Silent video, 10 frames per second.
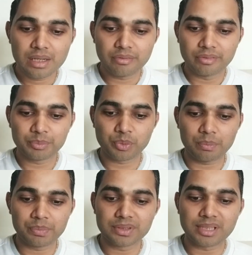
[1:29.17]
with
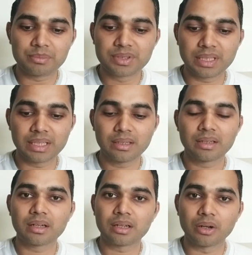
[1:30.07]
proper sabzi,
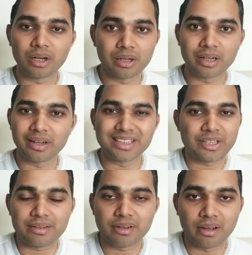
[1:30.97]
curd,
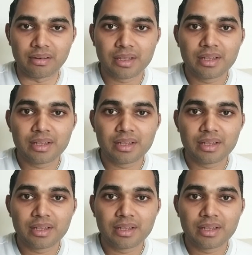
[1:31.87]
etc.,